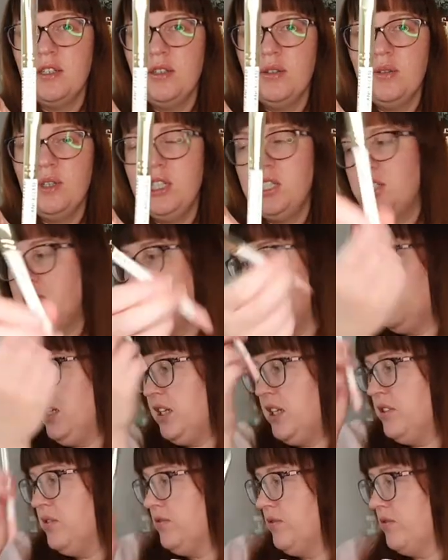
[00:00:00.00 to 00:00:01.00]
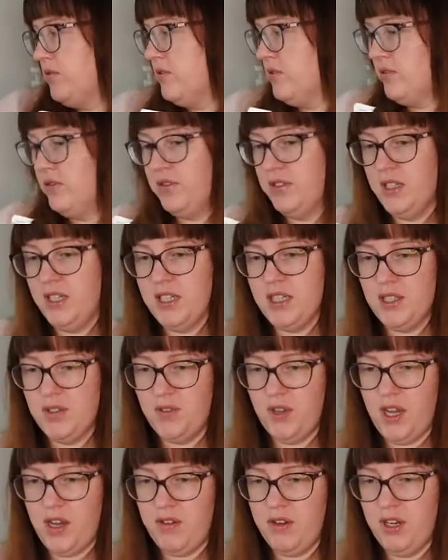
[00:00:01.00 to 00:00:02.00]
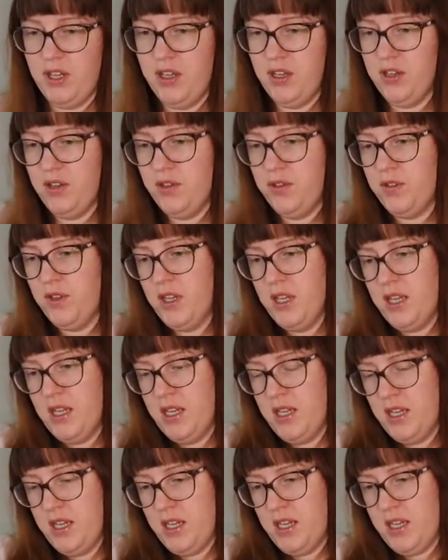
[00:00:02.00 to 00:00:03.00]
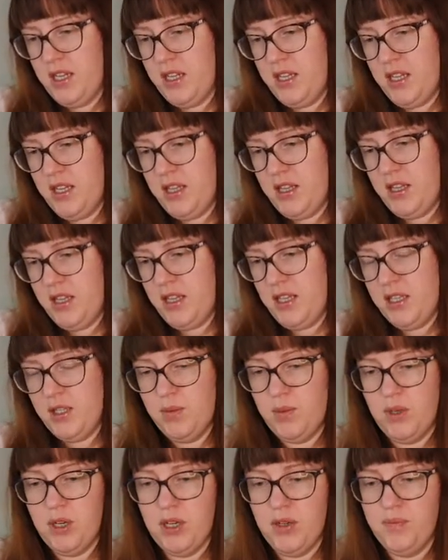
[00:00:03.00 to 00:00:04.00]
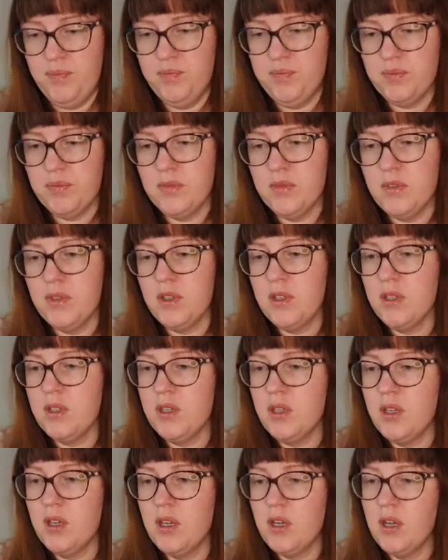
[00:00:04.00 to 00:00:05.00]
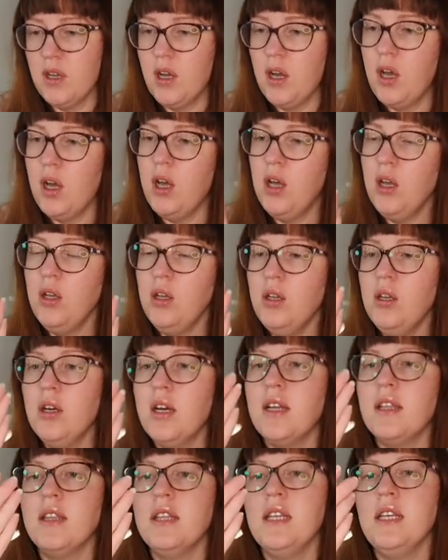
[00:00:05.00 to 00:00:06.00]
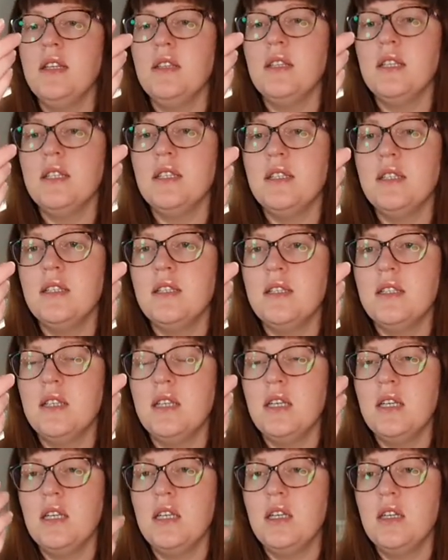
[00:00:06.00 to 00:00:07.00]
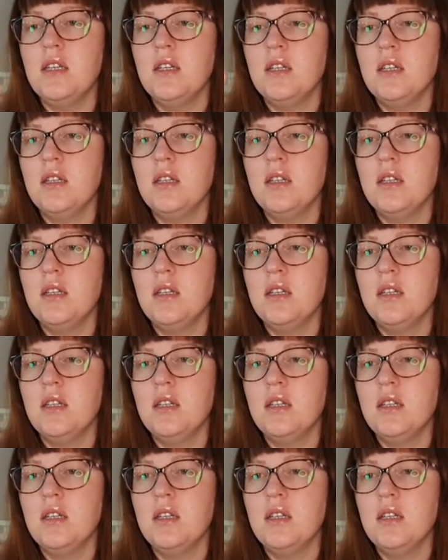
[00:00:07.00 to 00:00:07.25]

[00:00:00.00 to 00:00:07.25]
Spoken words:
Which, you know, that's fair enough. And then this one. Oh, I think this is the,